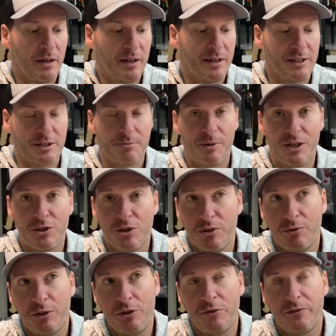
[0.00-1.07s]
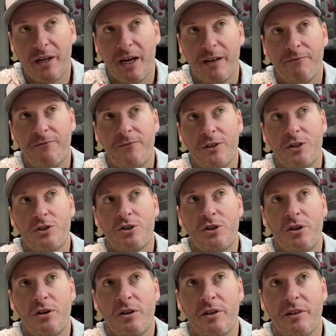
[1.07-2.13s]
especially when you've got fish
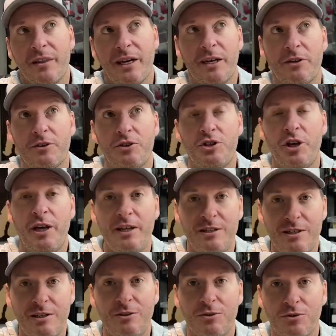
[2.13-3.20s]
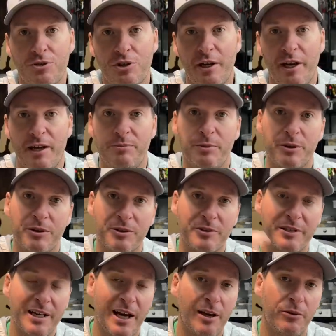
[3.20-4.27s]
that are chasing those shad, but they're
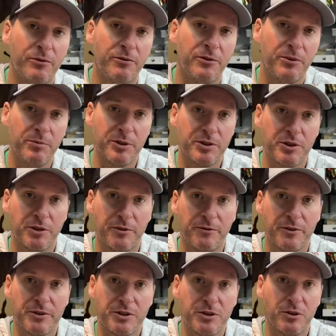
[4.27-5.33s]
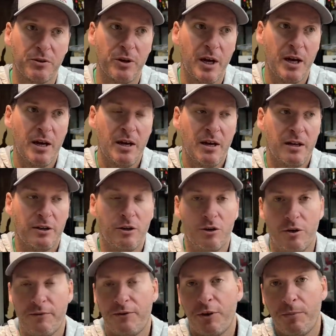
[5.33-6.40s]
down from the surface. So, you
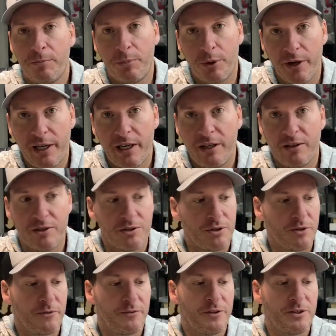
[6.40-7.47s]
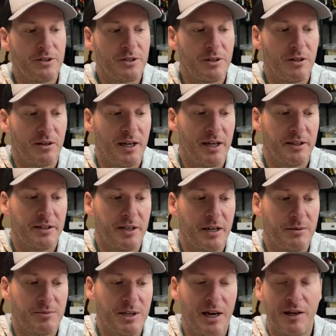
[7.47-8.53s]
know, if they're breaking the surface, a lot of
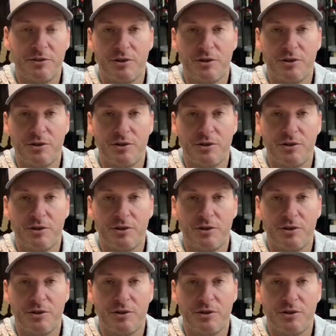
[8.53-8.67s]
times I'll